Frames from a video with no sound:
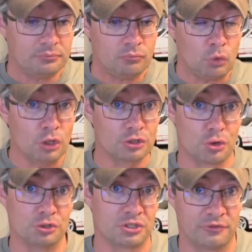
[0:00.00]

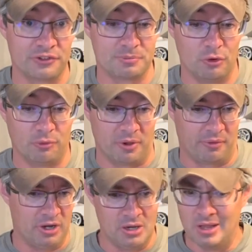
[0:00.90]
control surface movement,
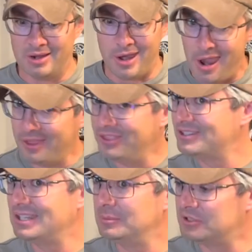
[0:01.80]
right? Nothing
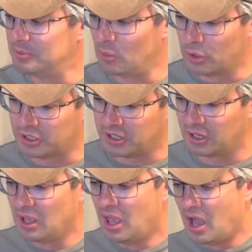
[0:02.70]
seems to be
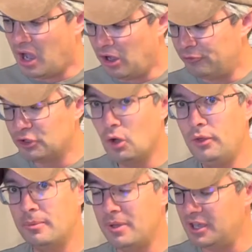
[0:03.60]
working. If you go
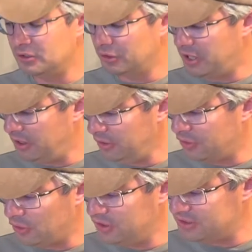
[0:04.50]
in the manual here, there is a